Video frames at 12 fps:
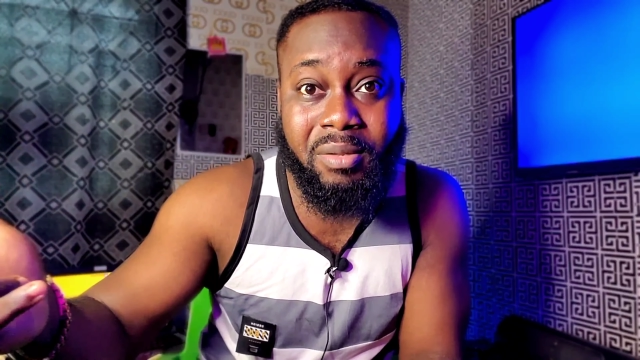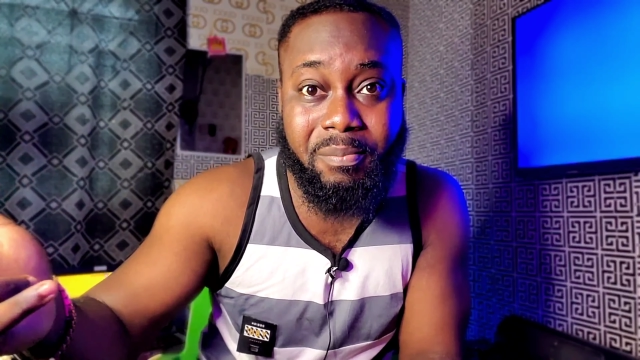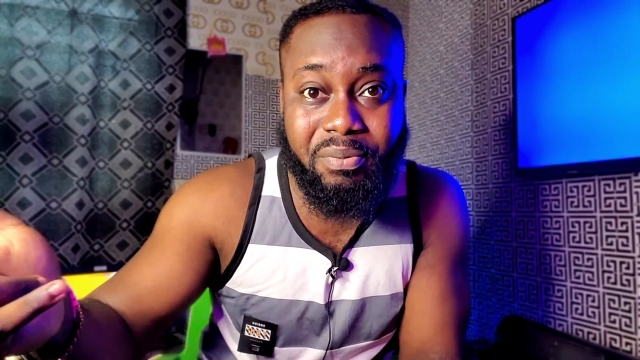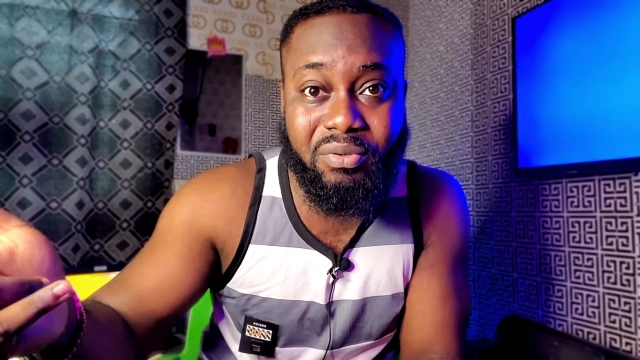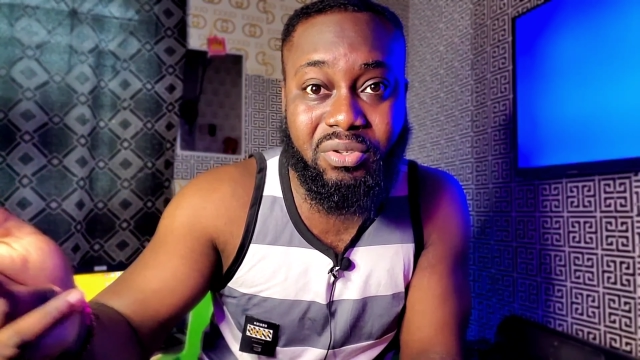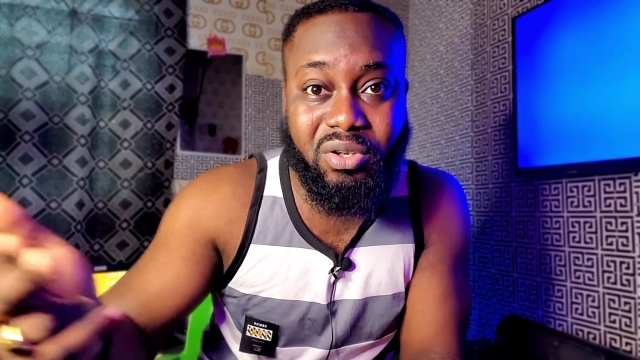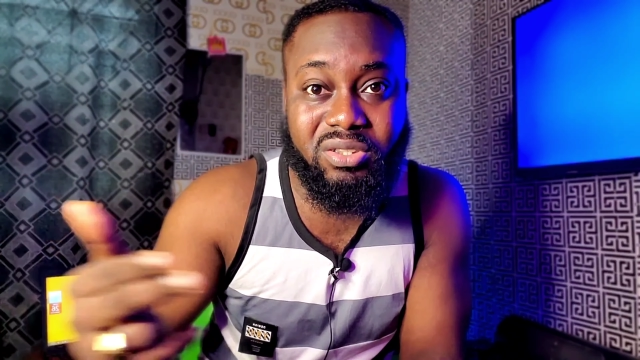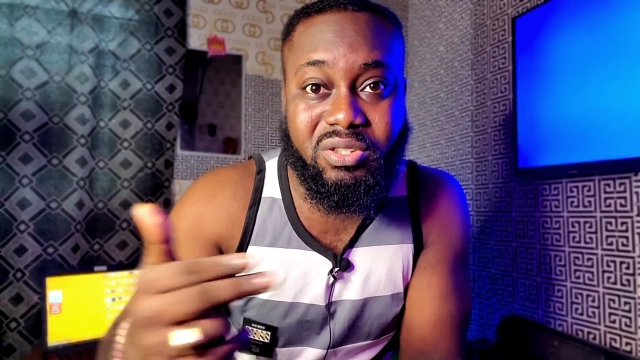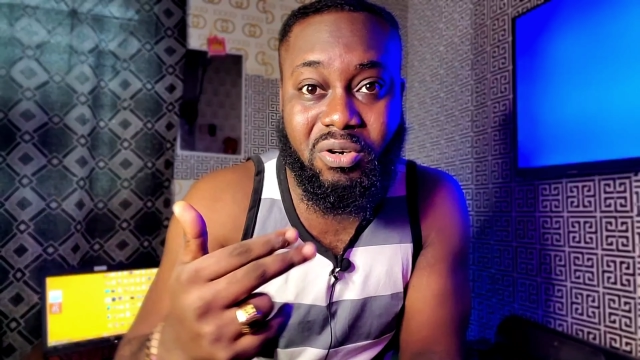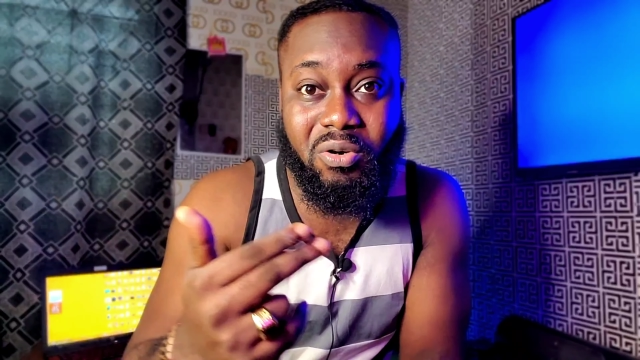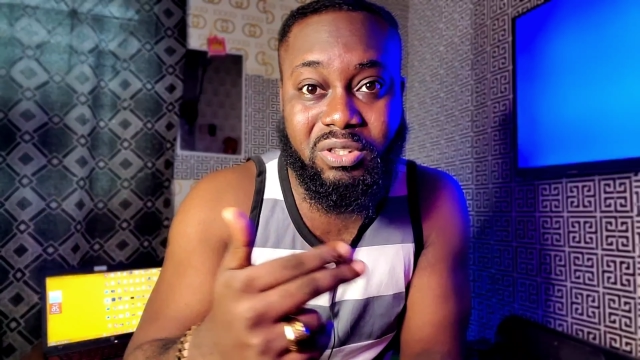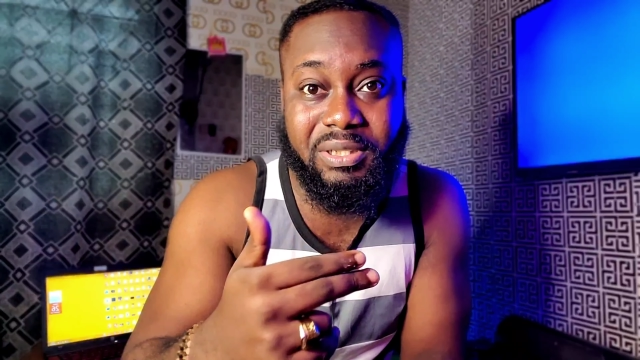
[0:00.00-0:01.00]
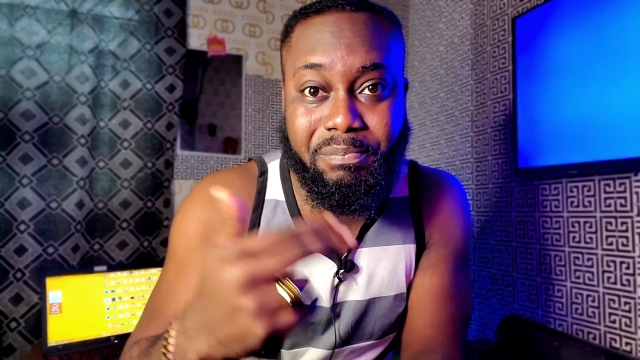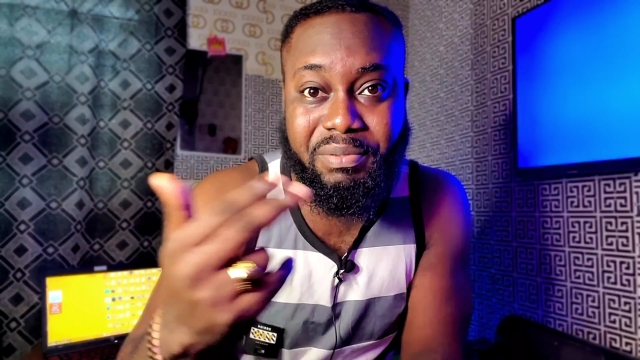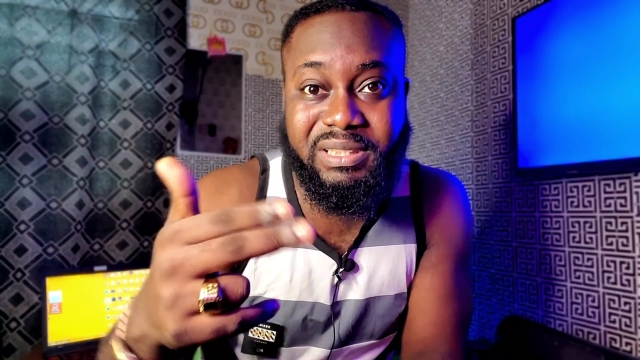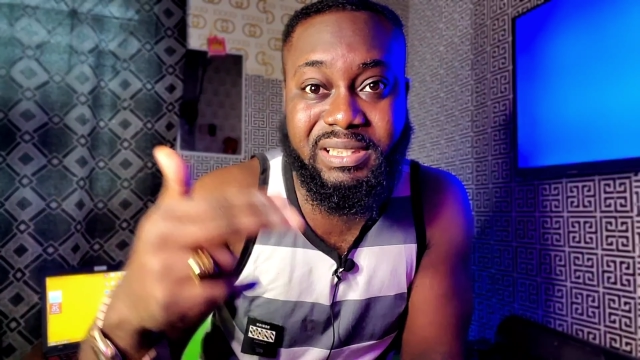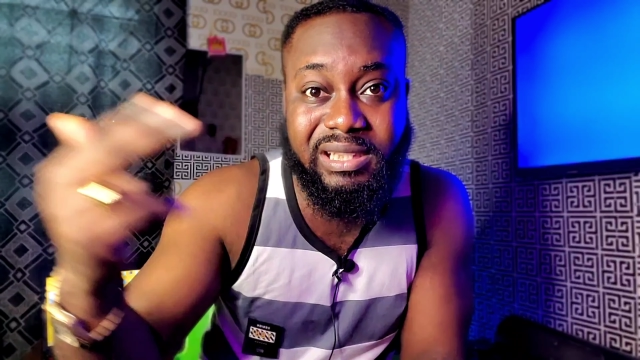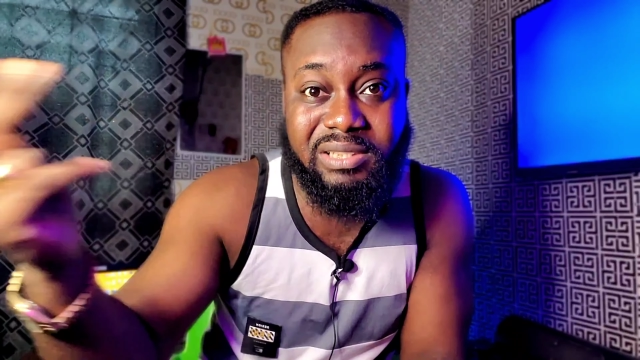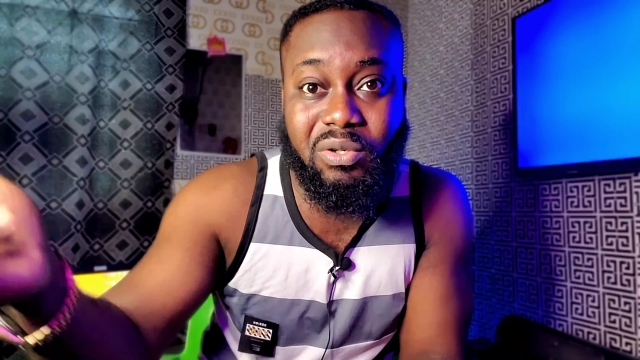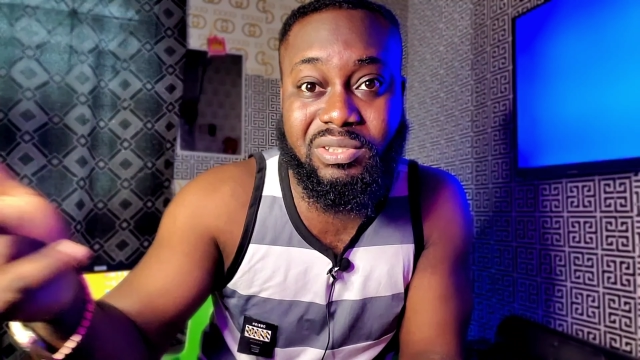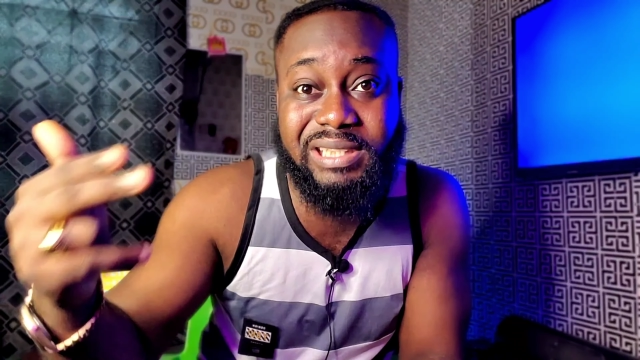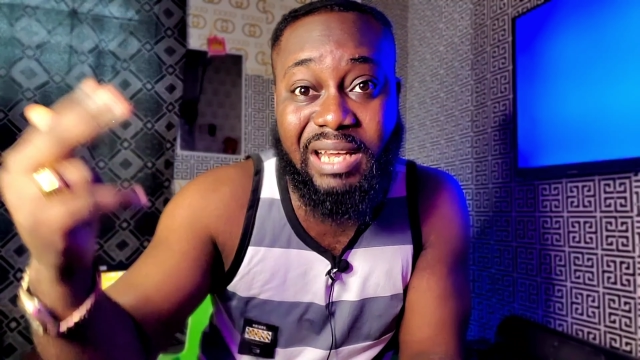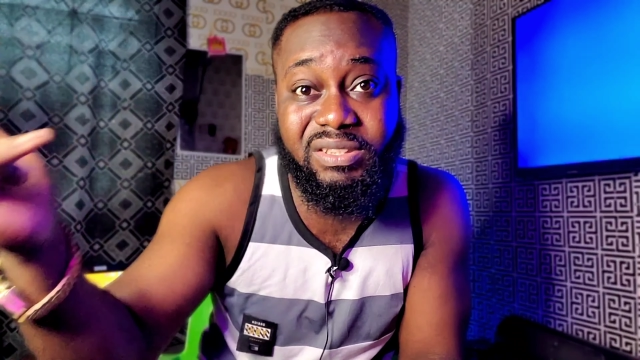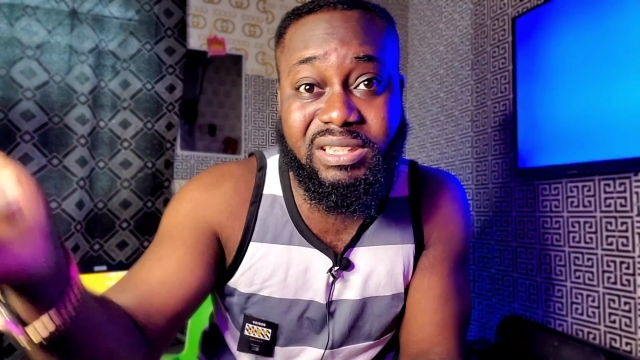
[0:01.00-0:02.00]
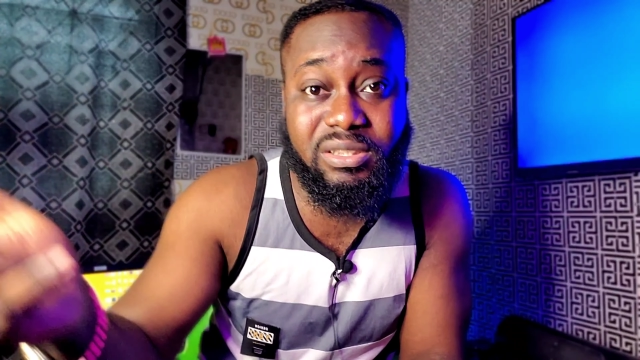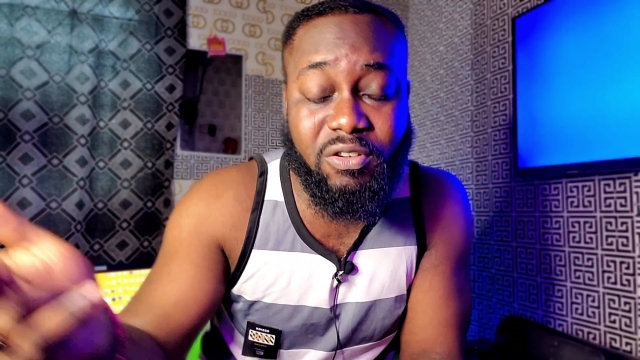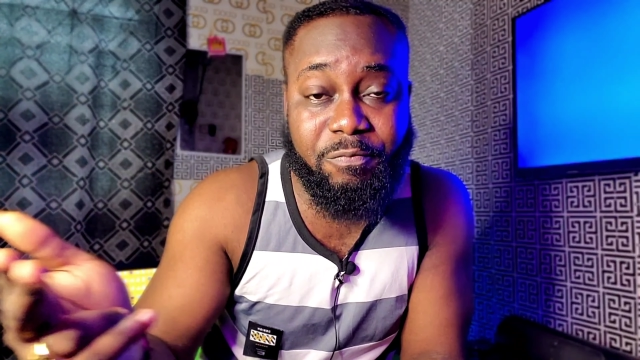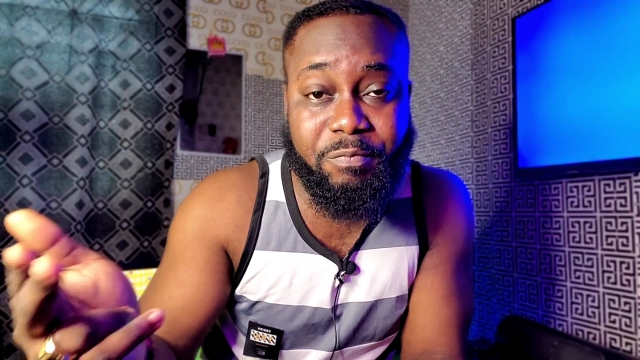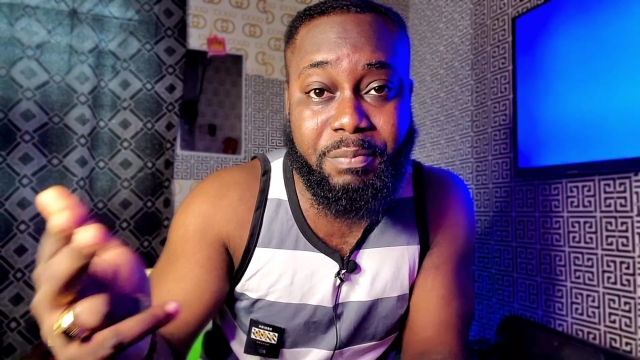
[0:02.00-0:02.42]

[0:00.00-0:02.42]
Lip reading: products or the business or services of